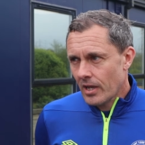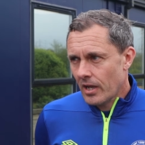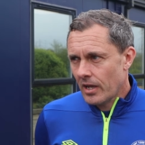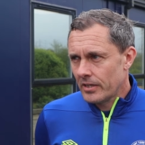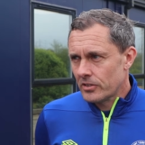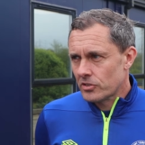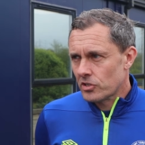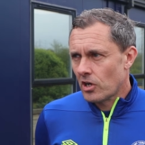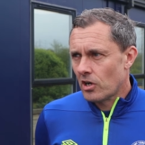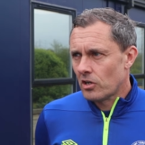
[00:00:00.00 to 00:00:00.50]

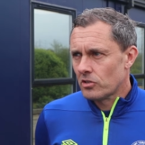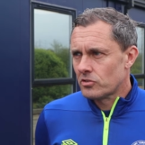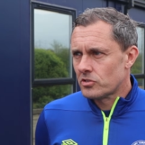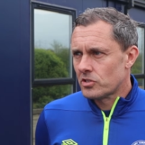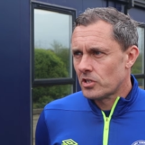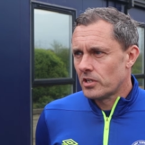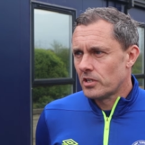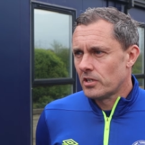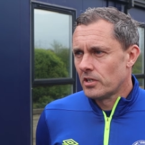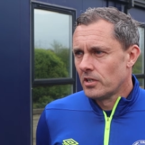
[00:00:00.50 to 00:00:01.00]
it's hard
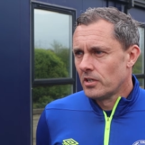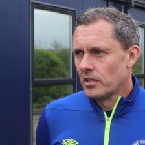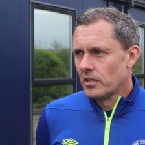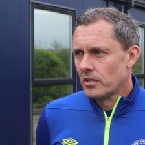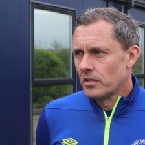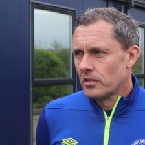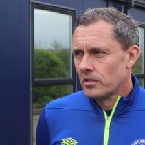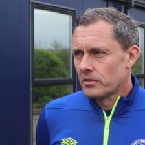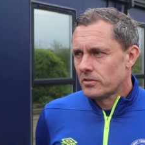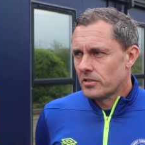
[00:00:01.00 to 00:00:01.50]
to
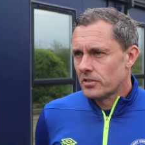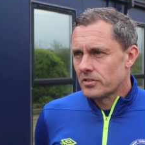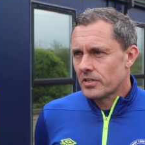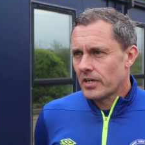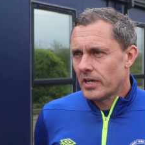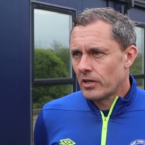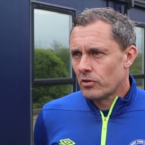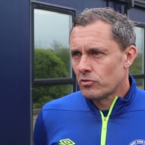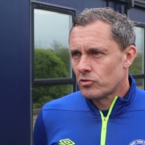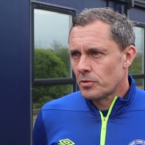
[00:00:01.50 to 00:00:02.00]
to
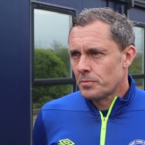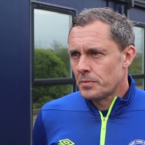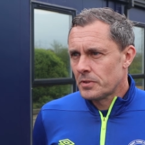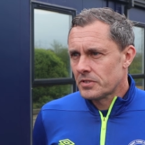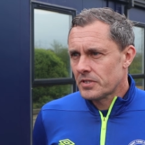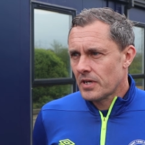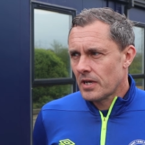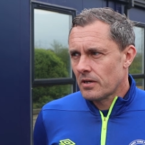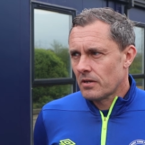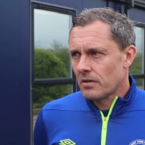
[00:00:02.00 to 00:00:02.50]
say
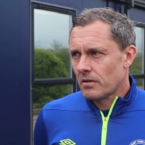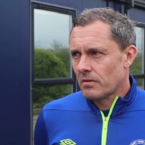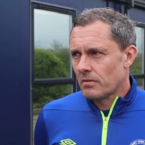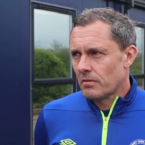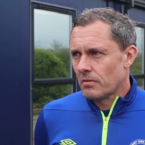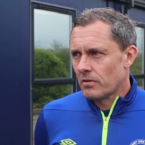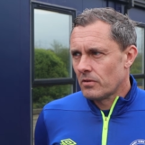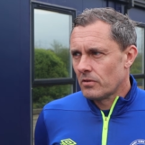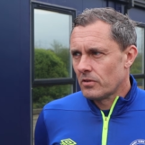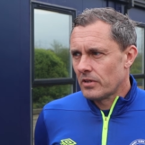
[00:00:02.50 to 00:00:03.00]
100%.
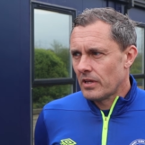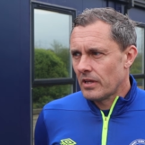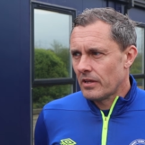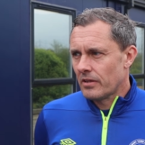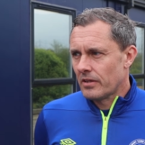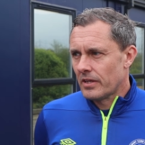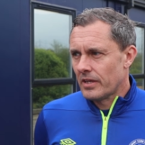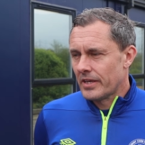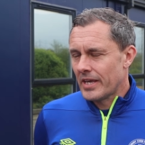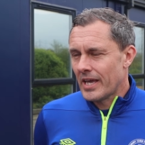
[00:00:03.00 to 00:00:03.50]

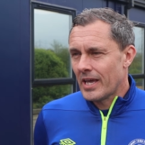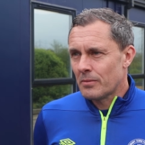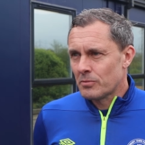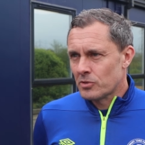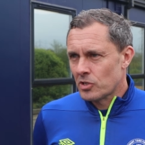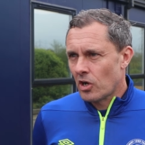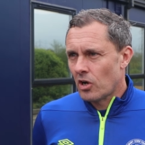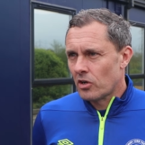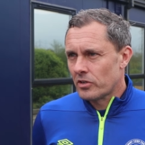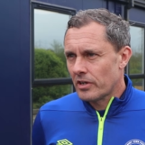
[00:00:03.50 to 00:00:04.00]

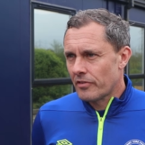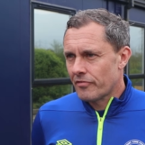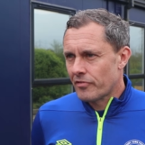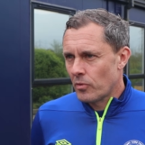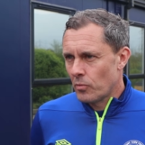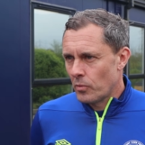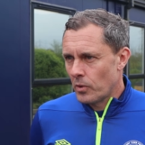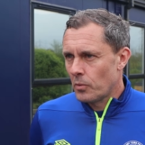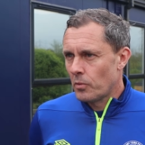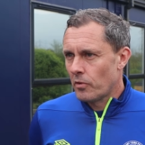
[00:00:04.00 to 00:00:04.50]
Games are
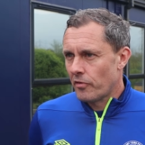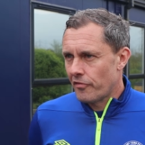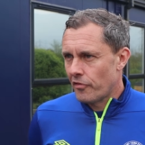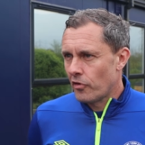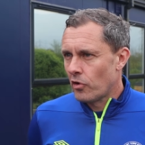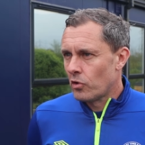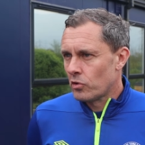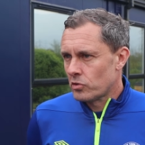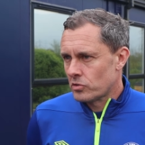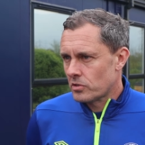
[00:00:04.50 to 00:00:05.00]
different. We were
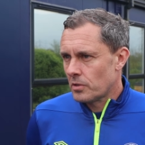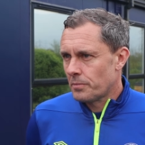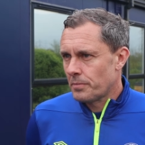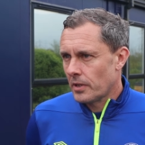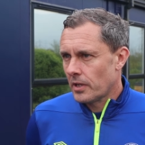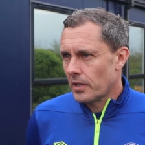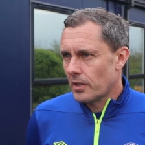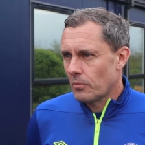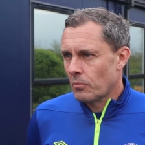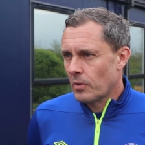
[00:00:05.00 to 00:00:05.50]
forced to
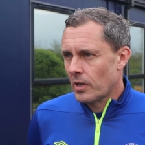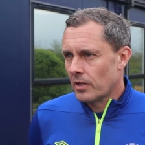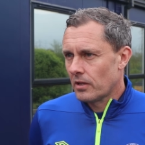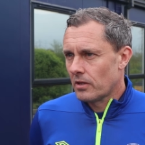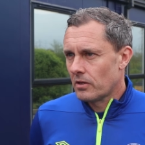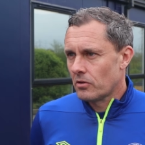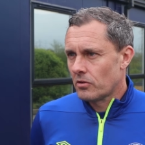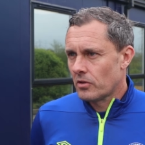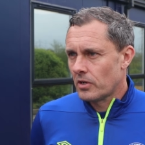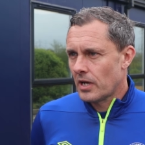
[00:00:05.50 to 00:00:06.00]
play
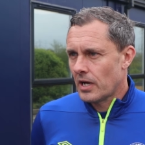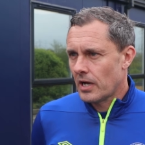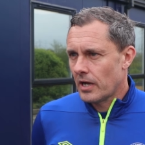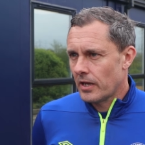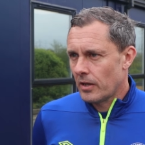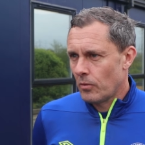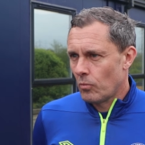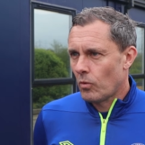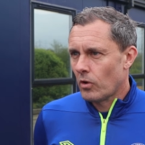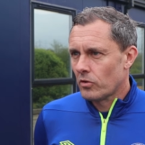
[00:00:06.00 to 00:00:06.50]
well the other
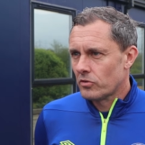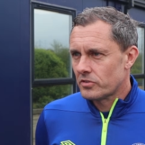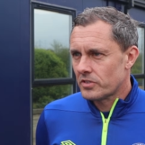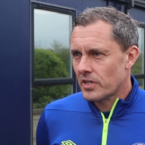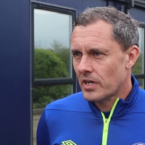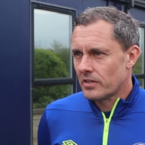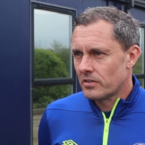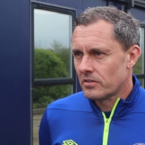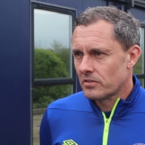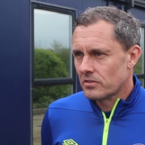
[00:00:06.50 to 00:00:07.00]
night in one
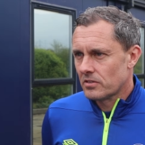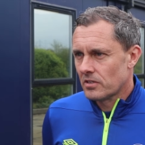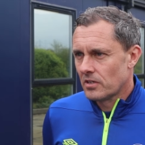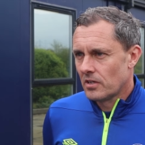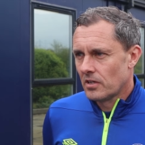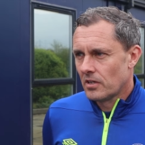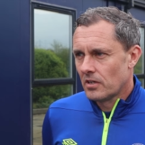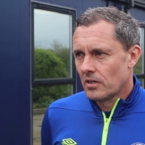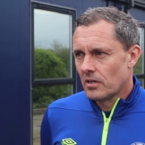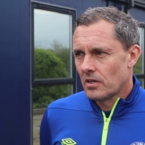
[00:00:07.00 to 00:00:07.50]
sense.
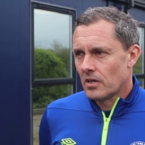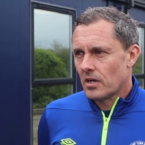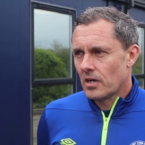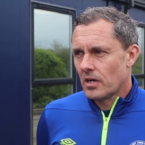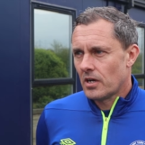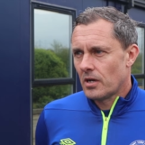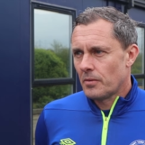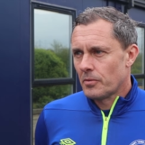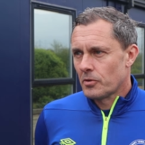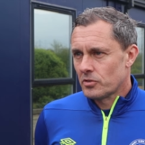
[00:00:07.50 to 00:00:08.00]

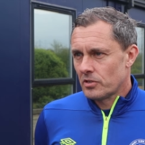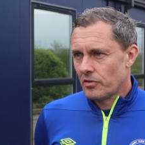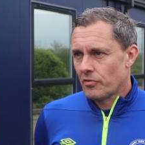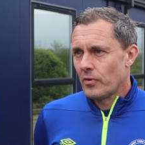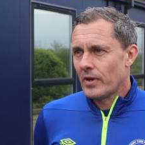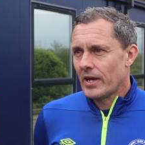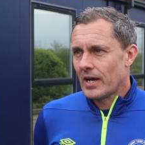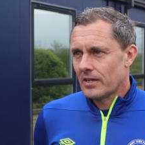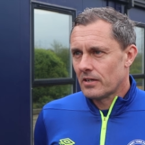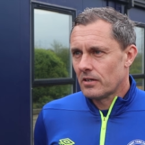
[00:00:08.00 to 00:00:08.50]
Uh, because
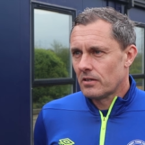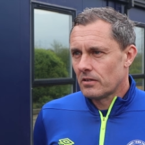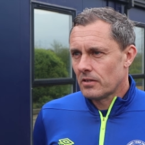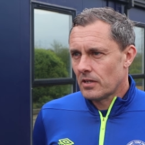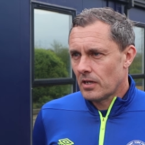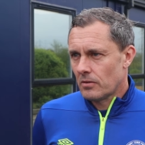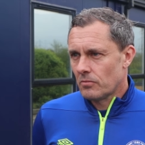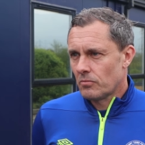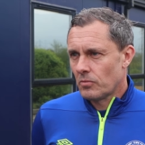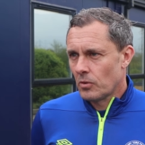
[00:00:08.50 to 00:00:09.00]
if we
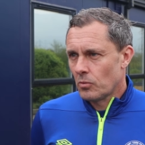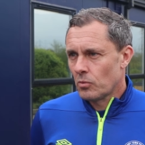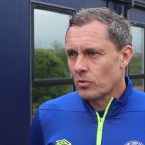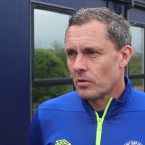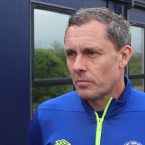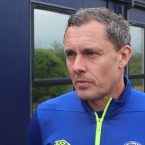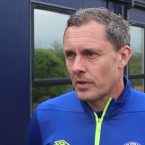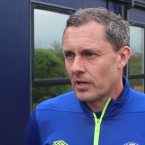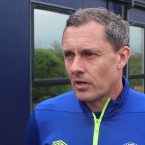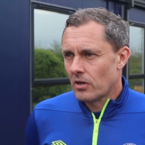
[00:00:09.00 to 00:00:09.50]
hadn't, then we
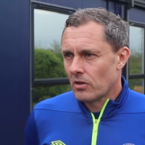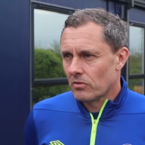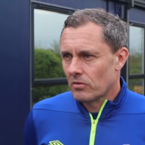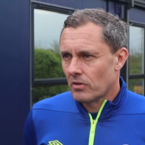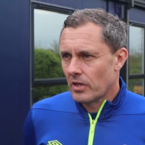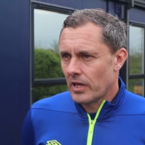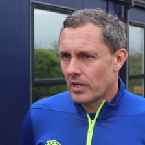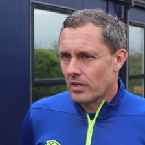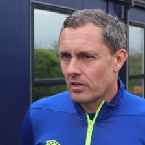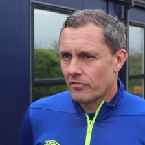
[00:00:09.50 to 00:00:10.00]
would have been
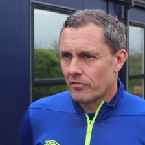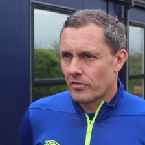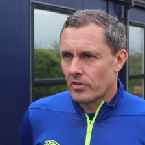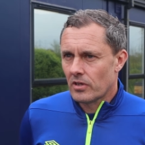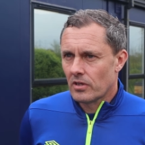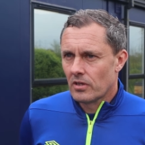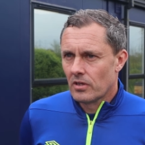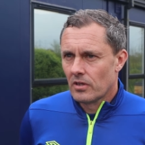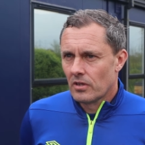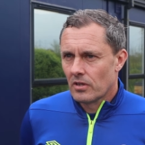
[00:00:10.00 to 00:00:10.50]
on the end of
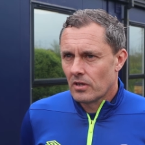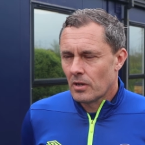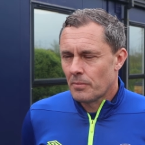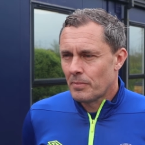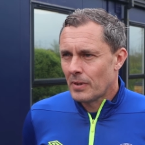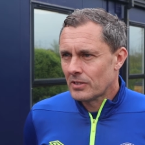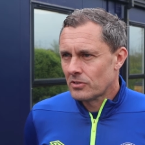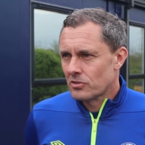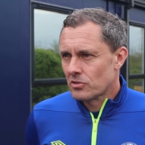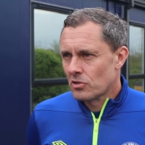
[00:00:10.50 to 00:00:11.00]
a, a
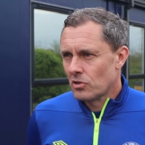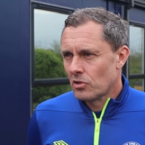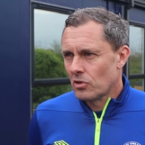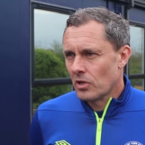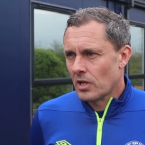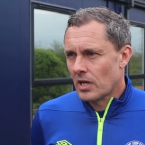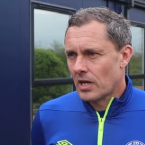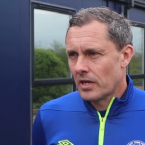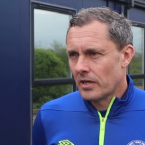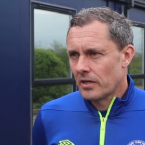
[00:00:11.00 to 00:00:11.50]
bad
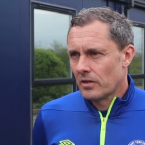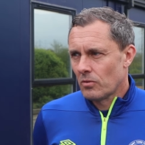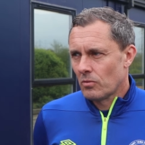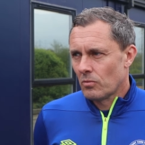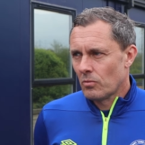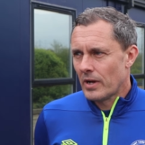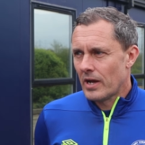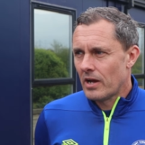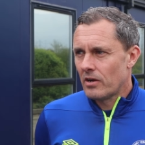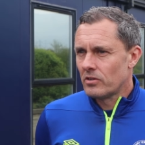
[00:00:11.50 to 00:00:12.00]
scoreline.
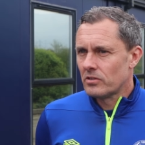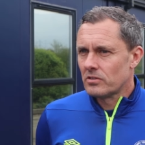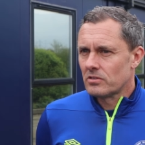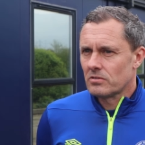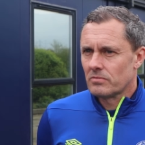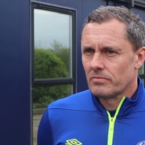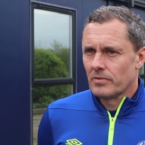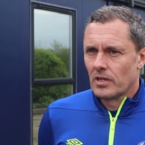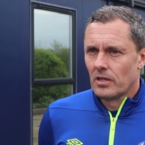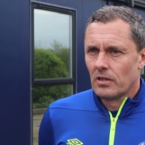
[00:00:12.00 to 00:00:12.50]

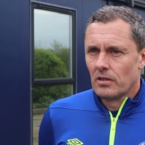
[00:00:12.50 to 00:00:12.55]
Whereas